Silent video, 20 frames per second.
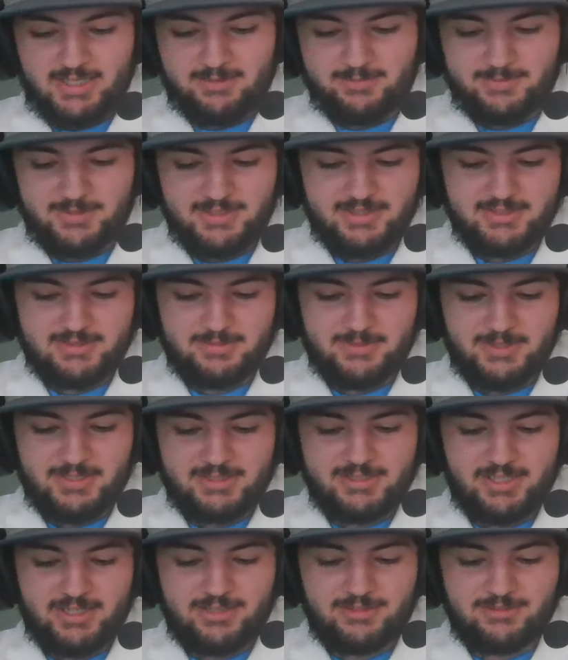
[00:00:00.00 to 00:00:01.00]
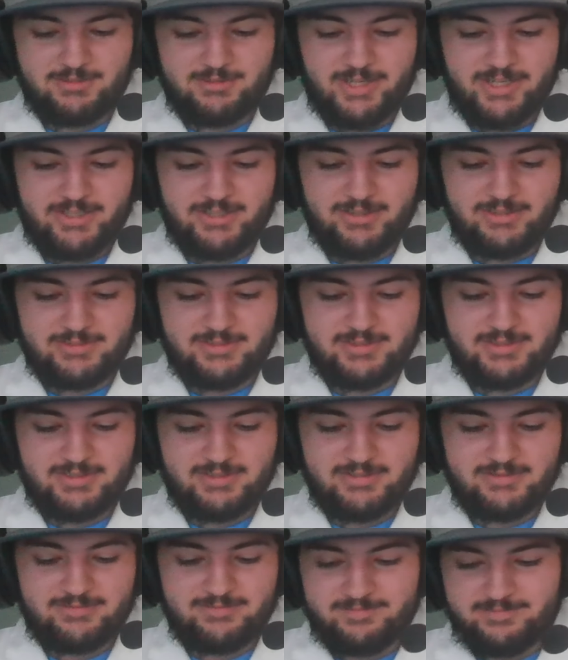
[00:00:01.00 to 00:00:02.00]
I mean, these are my Shadow
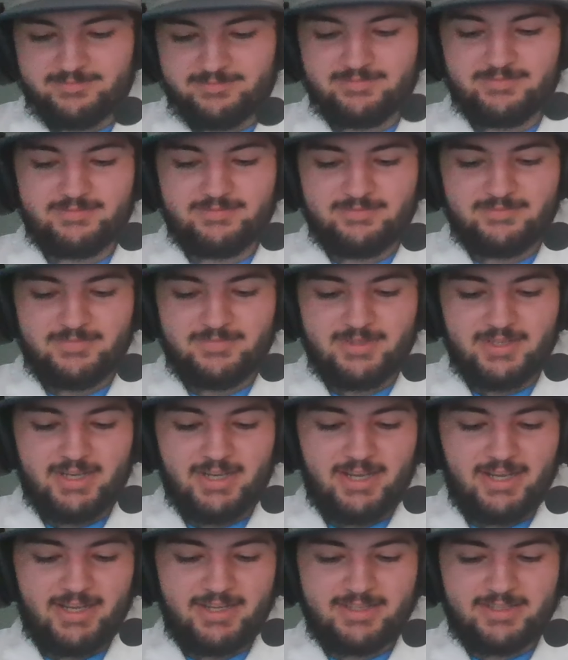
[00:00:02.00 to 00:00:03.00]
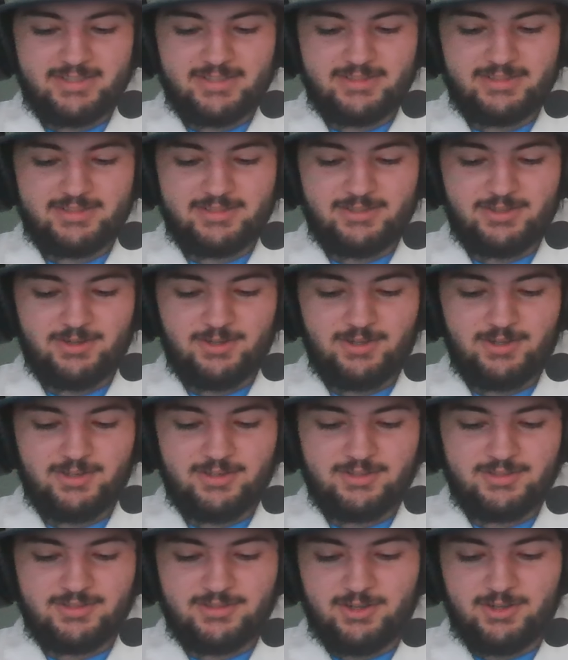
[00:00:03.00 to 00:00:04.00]
Cranidos. I can
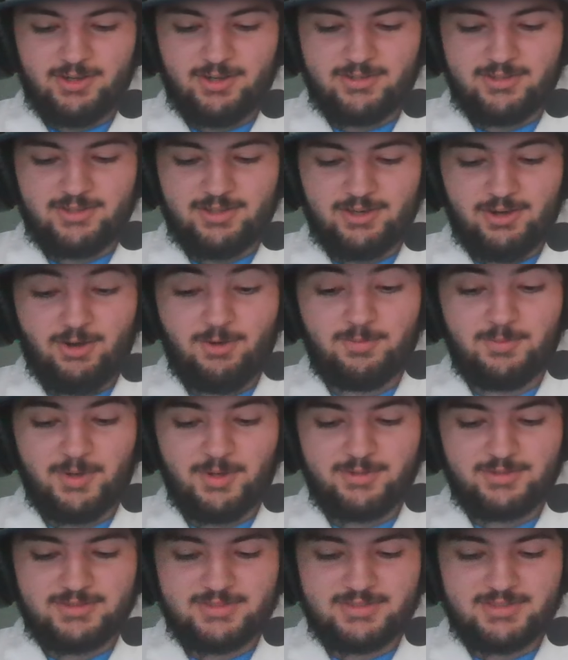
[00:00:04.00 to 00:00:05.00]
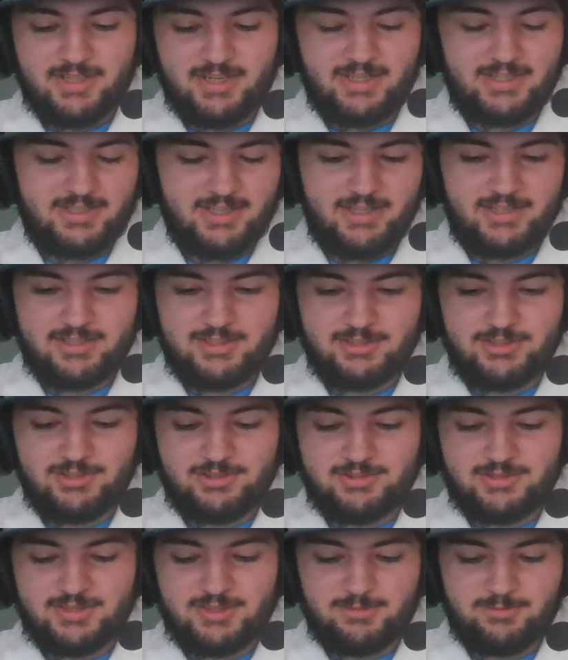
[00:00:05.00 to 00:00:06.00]
almost, I, I could
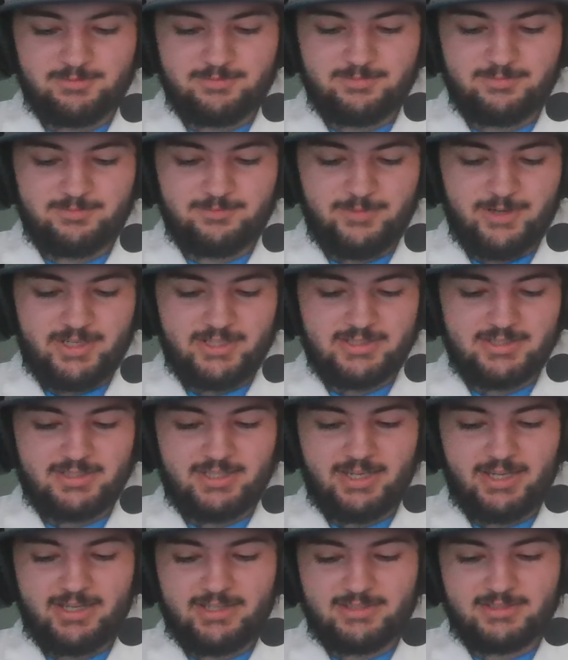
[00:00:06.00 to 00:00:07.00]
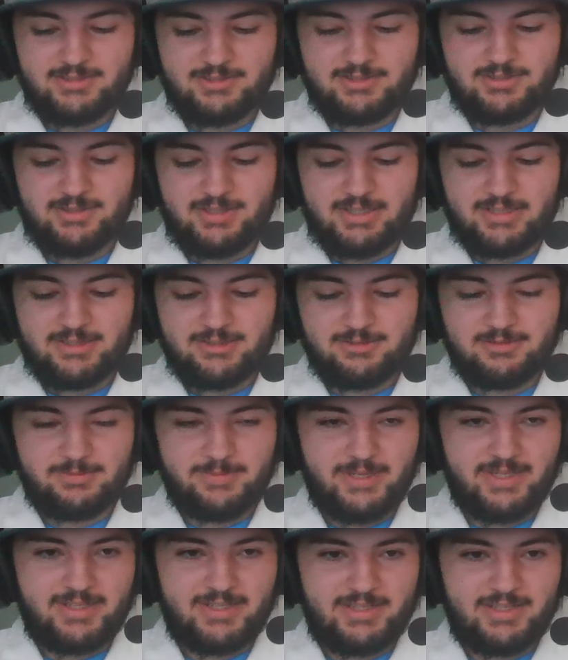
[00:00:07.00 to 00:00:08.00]
use some regular candies to get the
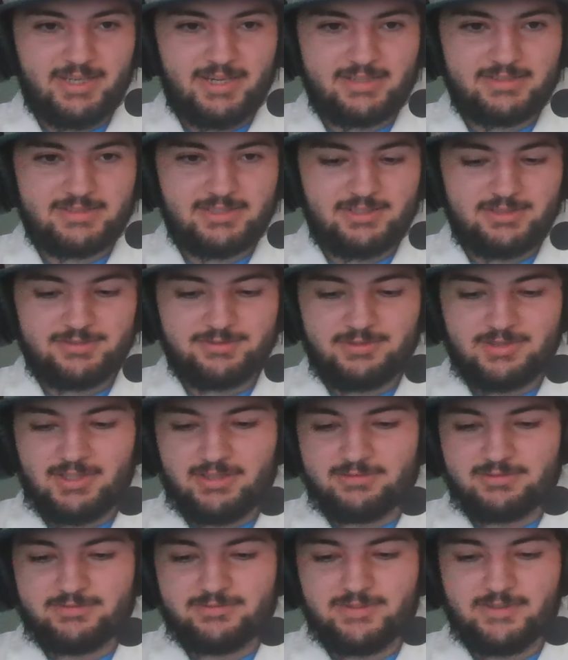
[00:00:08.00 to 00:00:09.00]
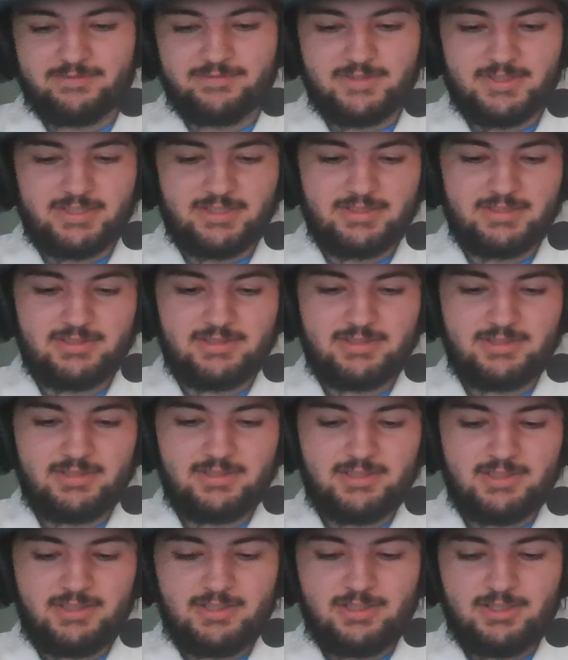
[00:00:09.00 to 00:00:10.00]
remaining XLs for level 50
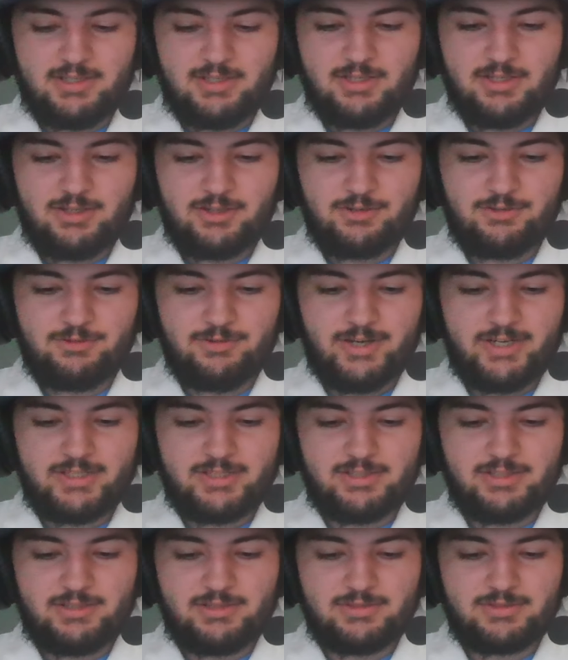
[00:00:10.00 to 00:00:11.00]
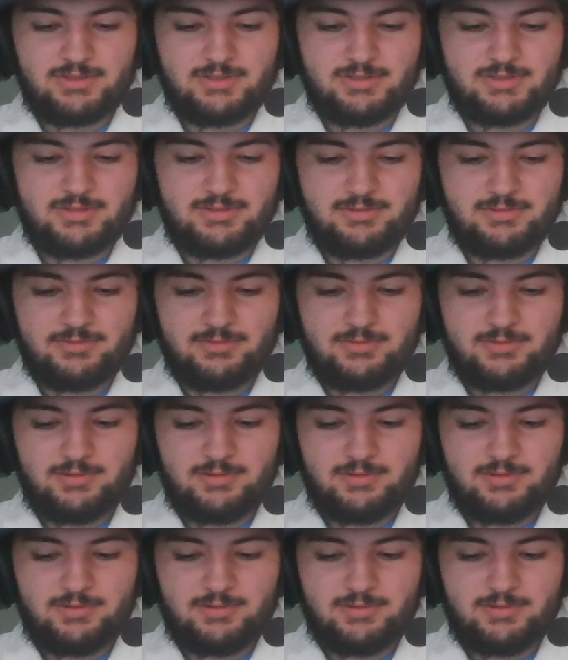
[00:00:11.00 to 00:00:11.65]
Cranidos.